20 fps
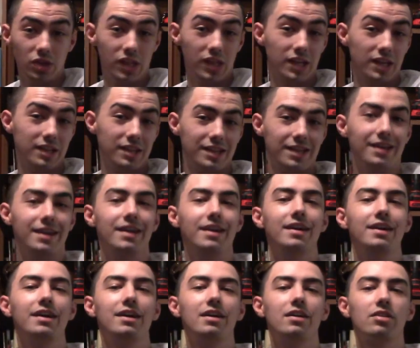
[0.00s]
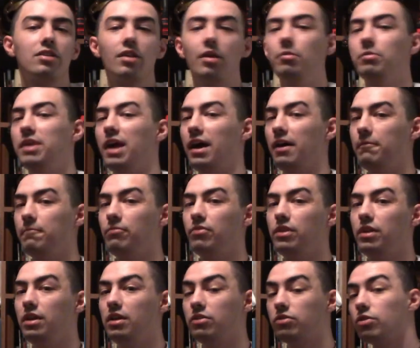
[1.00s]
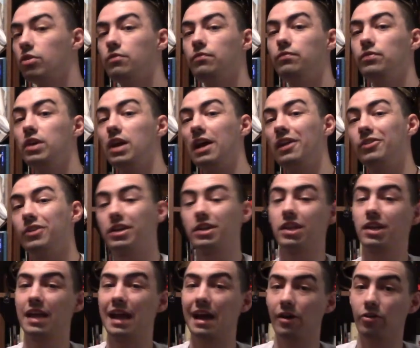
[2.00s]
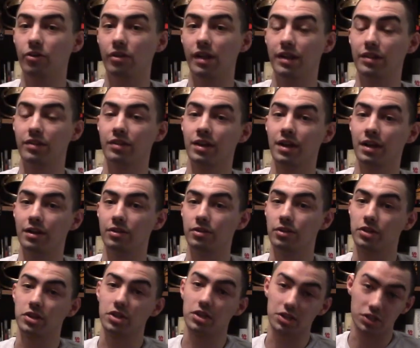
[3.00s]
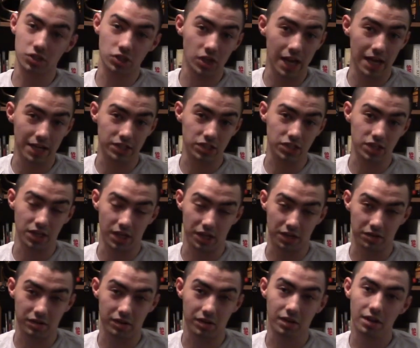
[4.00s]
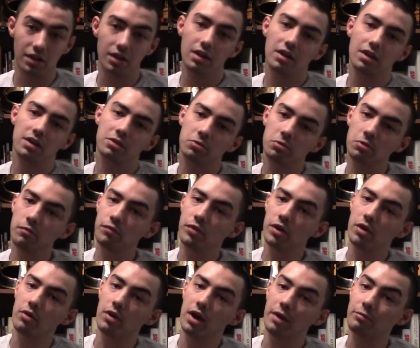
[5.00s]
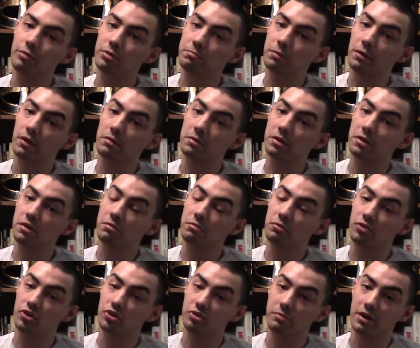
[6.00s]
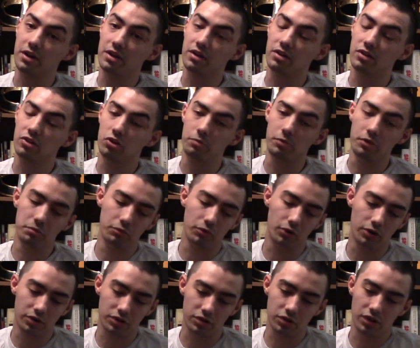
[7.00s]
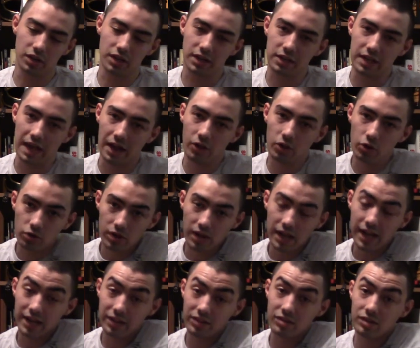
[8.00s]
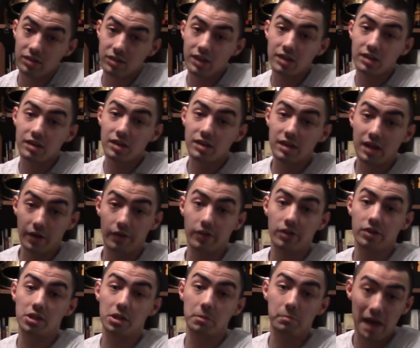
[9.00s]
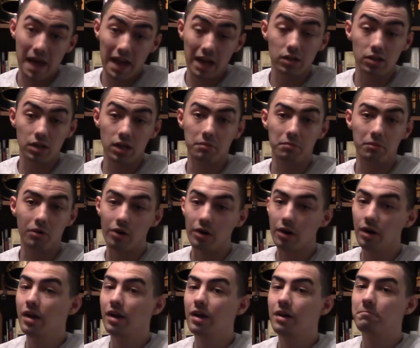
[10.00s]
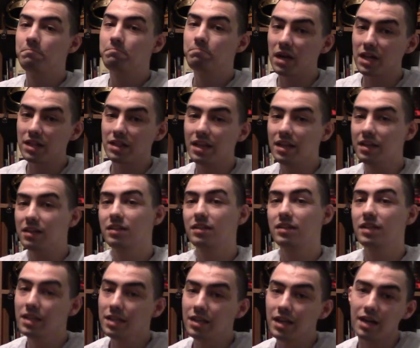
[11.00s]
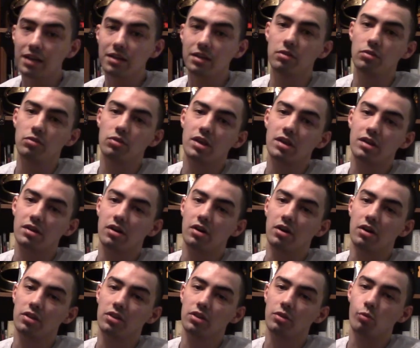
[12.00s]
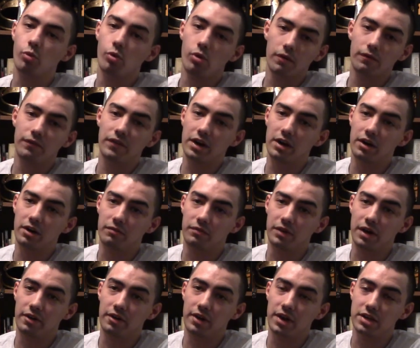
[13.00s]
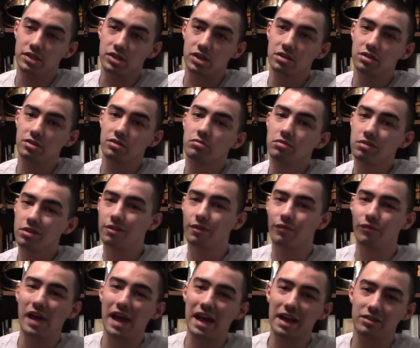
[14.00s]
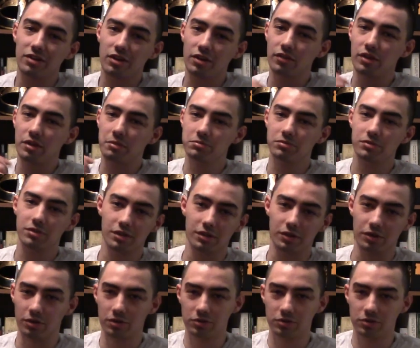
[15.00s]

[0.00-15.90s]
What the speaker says: these. So, yeah, in truth, you got to look at the Galglass and you got to look at the Shenanshkinet. In truth, though, I would probably look my a little bit more to the Galloglass, since they did carry on the back a lot more, but they did not use it on the warfare variation due to the fact of them their